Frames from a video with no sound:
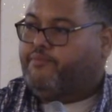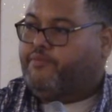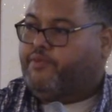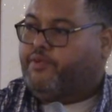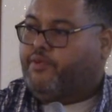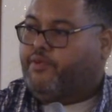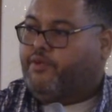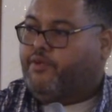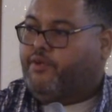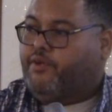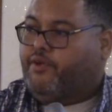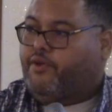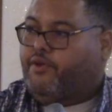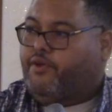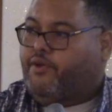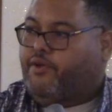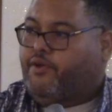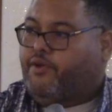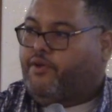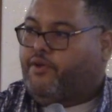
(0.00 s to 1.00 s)

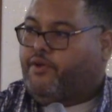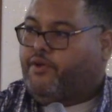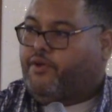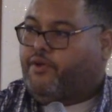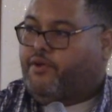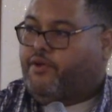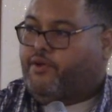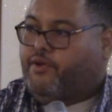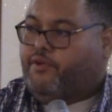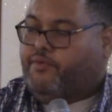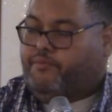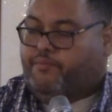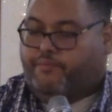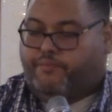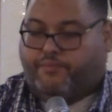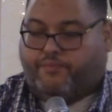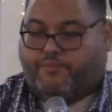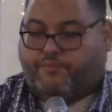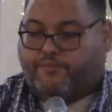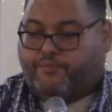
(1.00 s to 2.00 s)

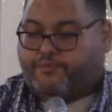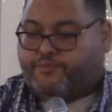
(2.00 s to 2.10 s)
No one is speaking in this clip.